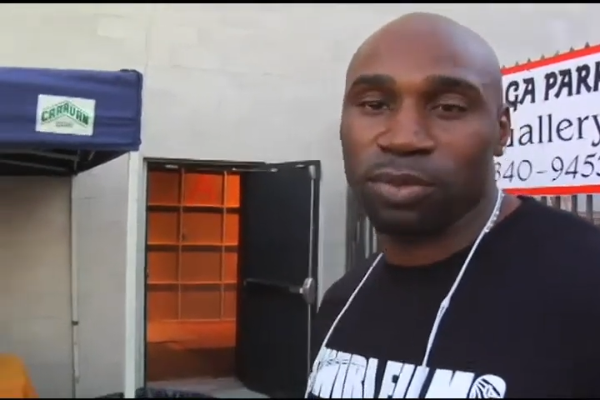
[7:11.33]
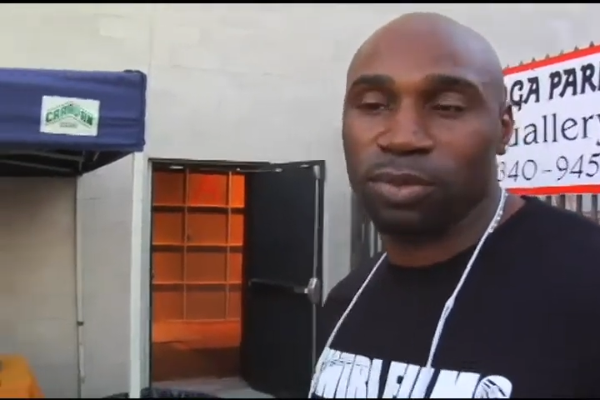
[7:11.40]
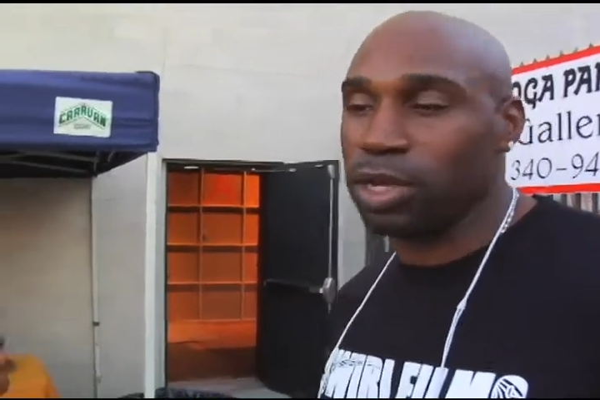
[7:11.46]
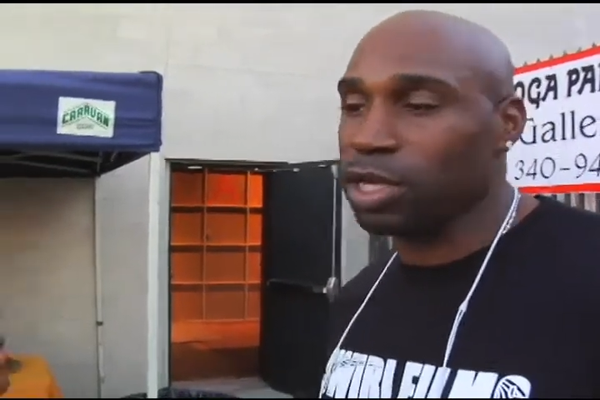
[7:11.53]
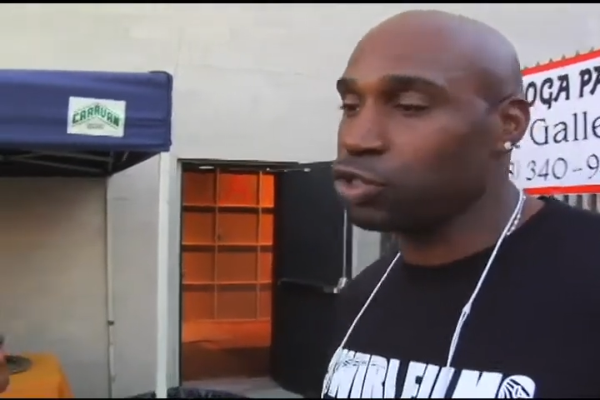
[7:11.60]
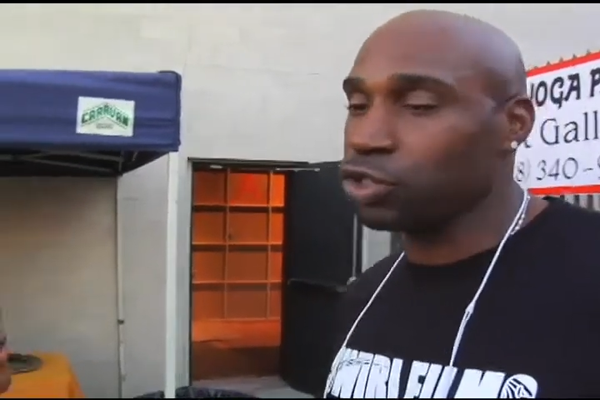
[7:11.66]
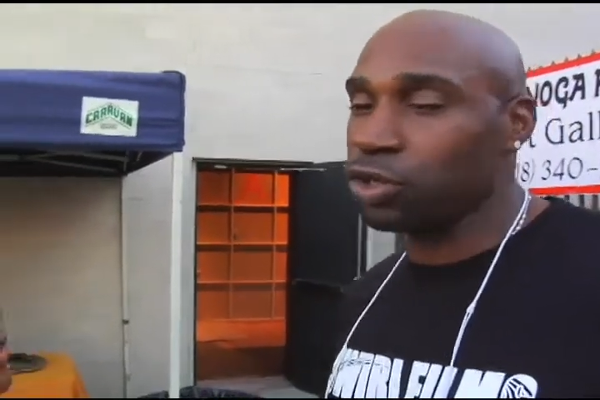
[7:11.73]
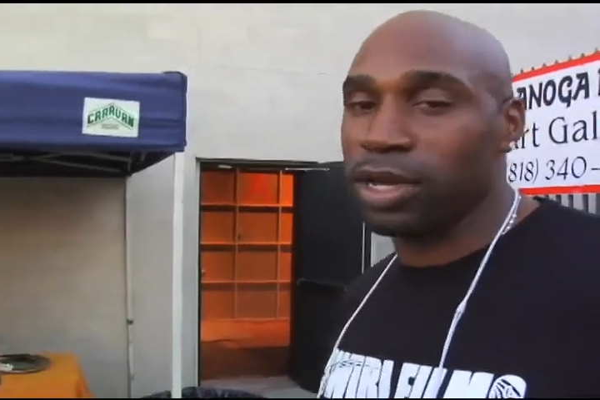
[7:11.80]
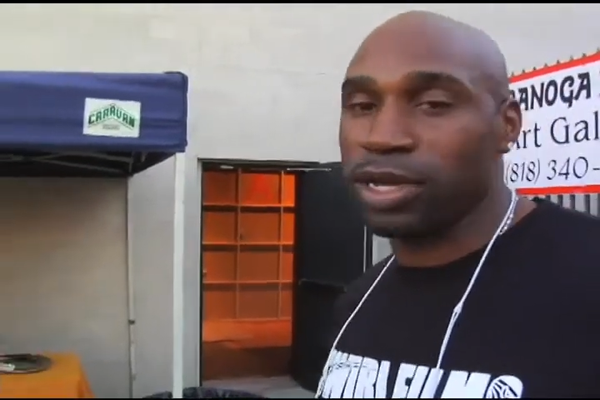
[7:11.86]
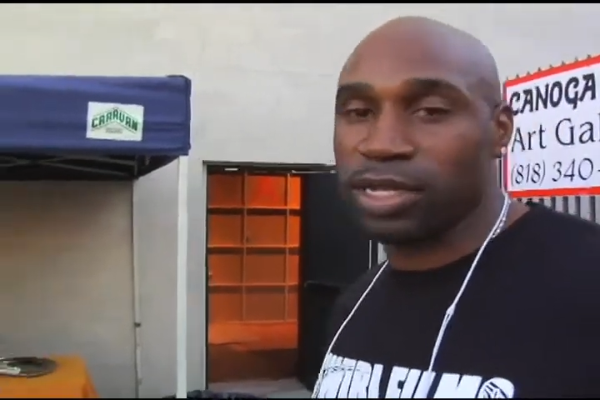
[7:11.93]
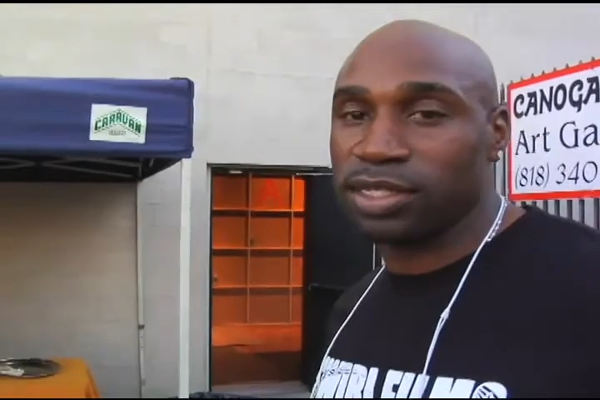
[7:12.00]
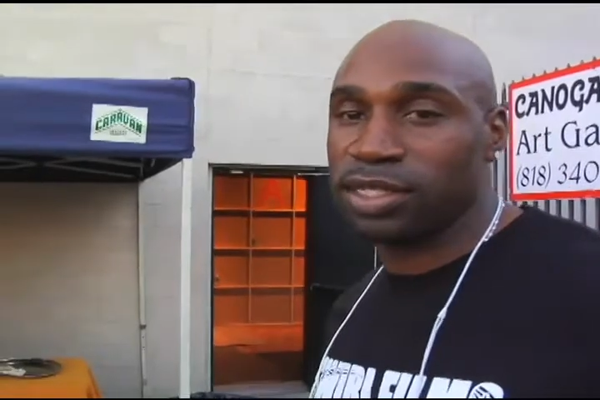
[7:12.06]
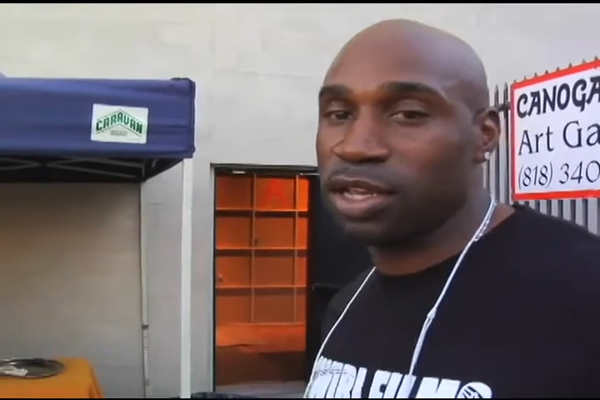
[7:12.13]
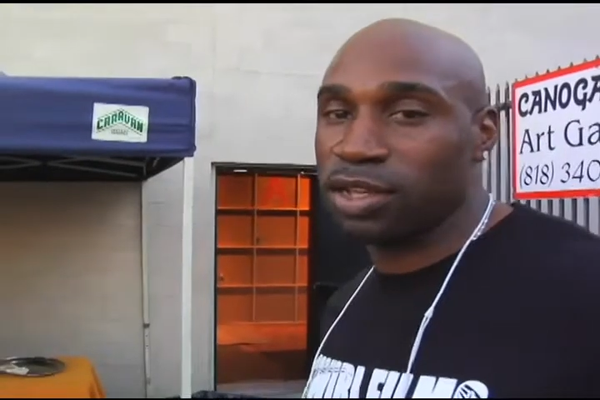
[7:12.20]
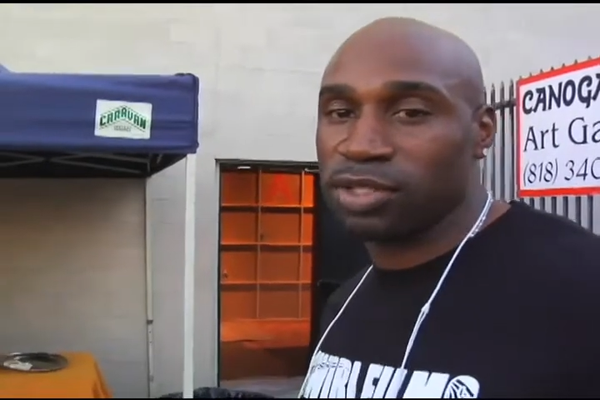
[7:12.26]
we're enjoying
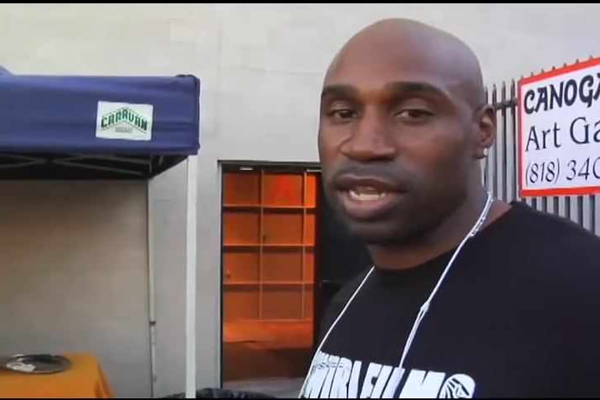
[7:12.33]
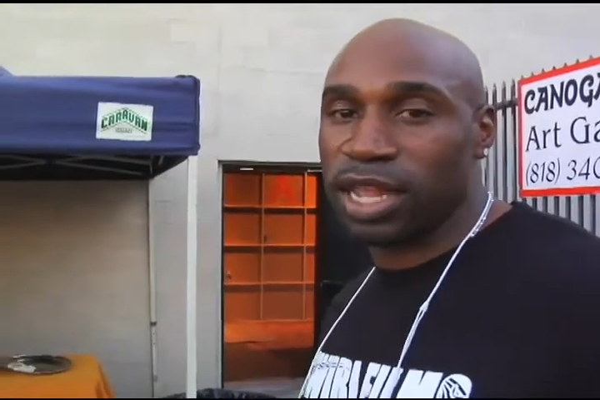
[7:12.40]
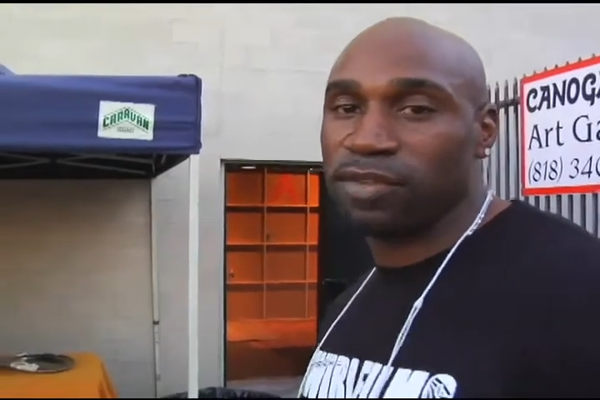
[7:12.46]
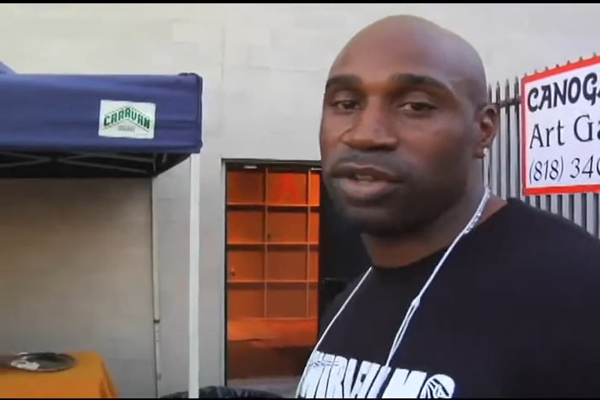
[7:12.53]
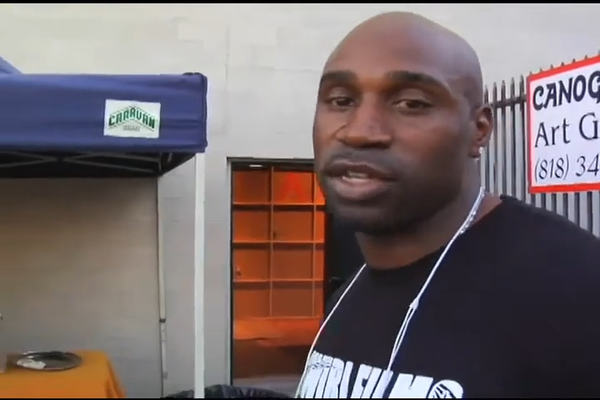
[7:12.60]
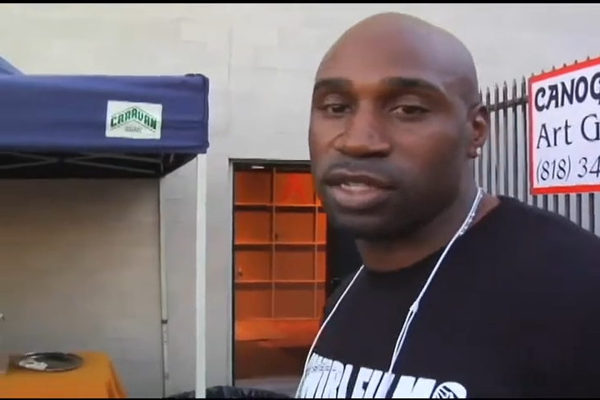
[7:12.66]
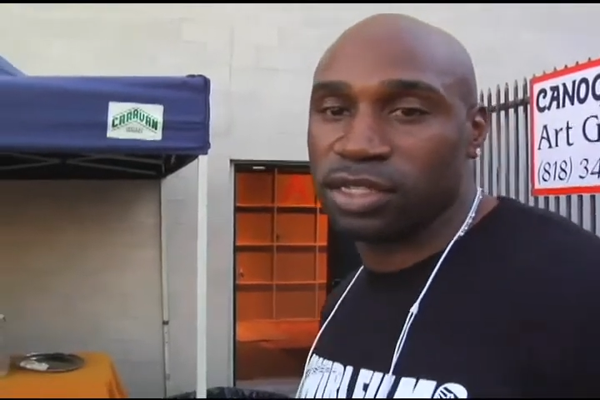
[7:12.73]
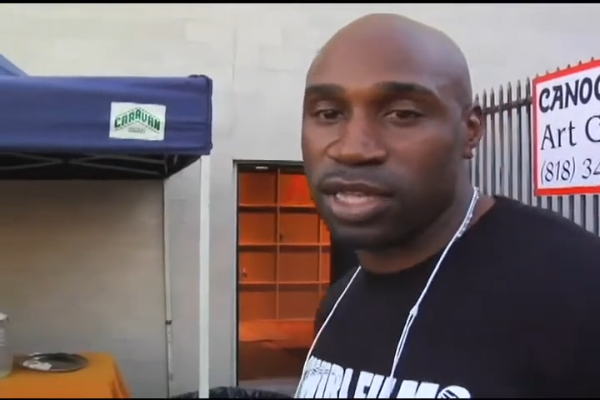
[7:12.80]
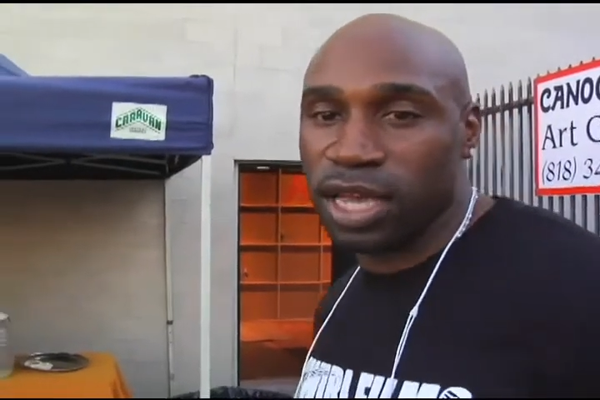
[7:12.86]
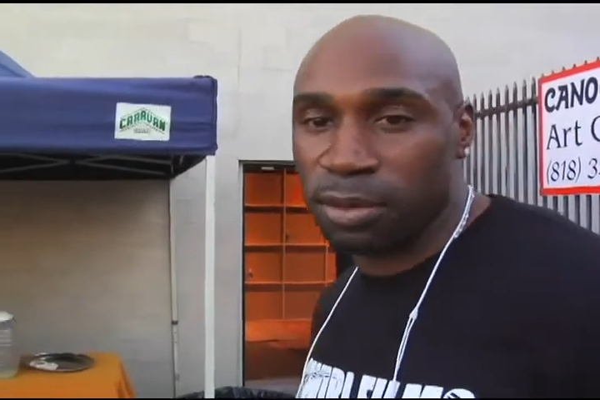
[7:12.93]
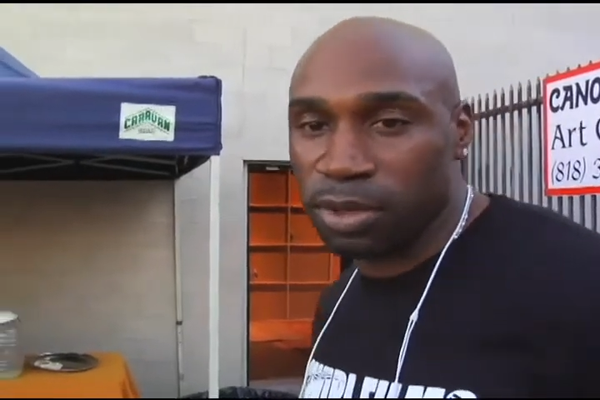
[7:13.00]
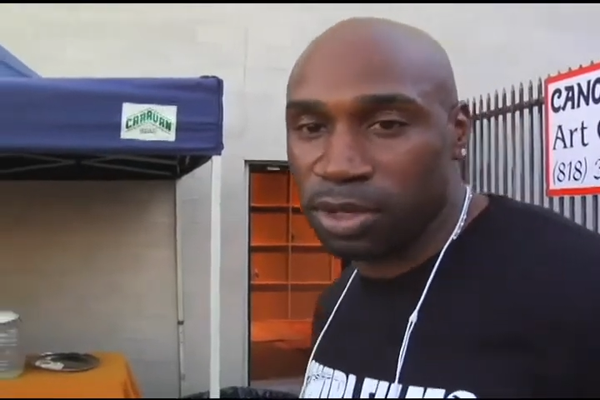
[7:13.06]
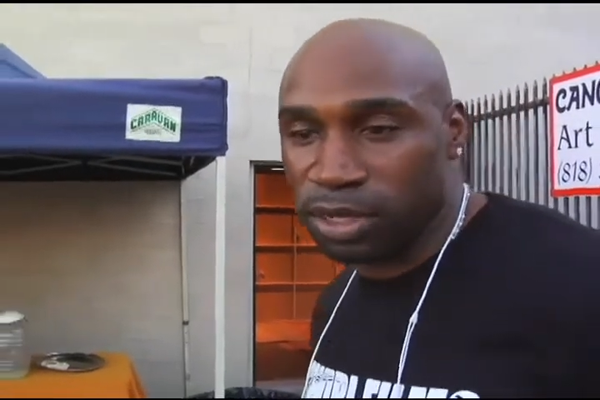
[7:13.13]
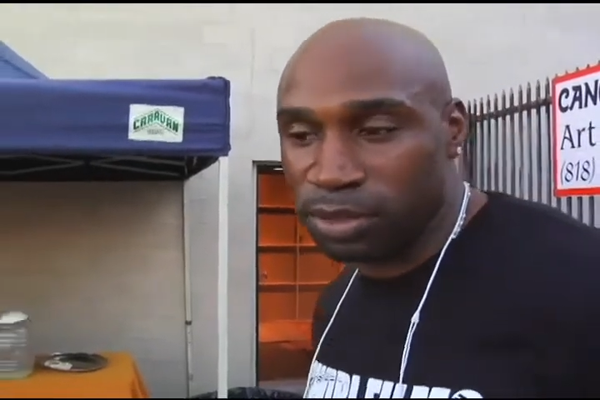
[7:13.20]
ourselves and having a good time.